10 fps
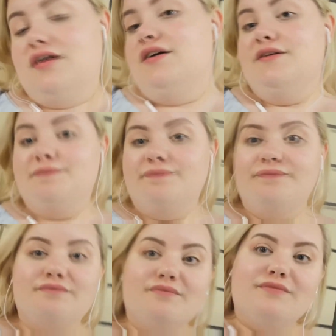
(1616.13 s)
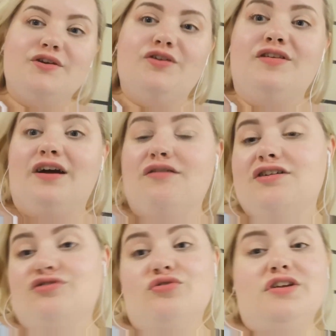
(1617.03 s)
um,
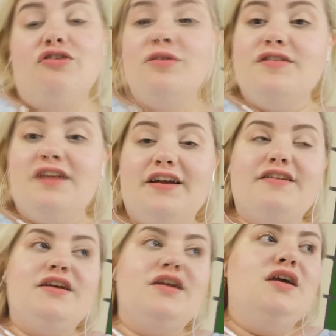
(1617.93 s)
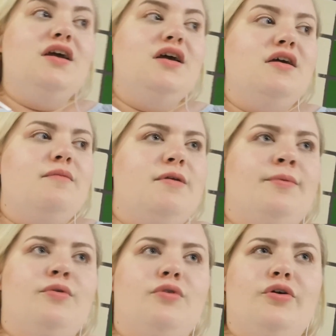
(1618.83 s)
UCL and joining Drama Society
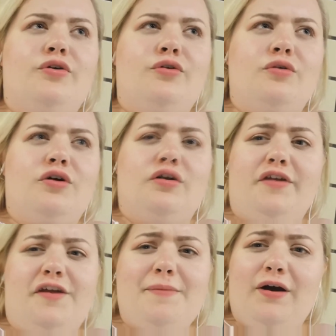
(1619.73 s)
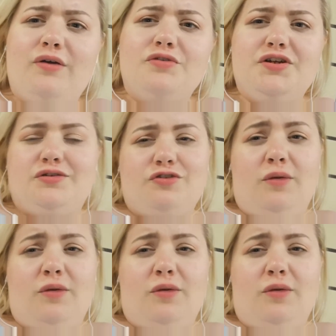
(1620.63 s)
people who are thinking about doing